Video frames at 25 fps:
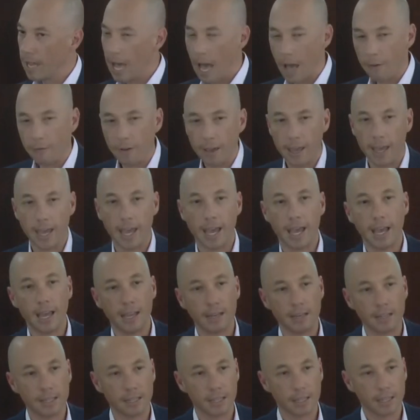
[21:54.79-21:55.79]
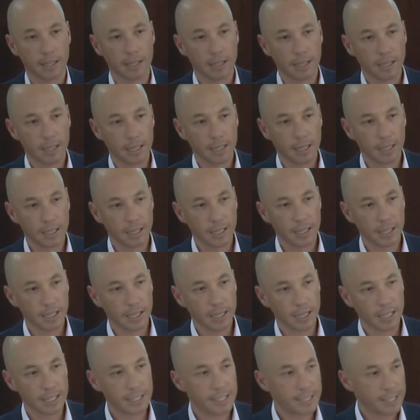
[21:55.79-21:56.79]
Have a hand
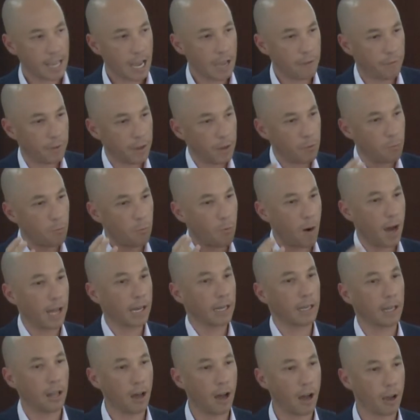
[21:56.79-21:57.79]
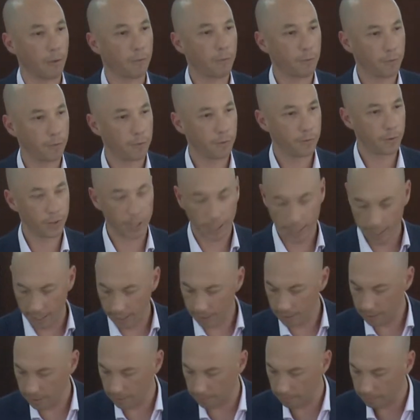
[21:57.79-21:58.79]
in saving one life for the
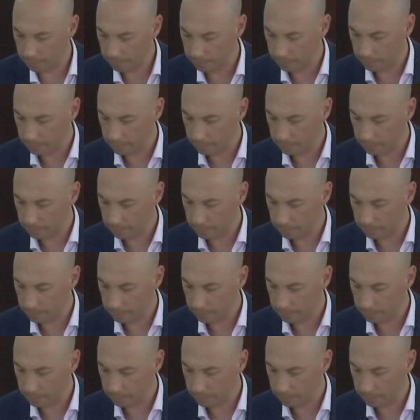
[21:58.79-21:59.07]
kingdom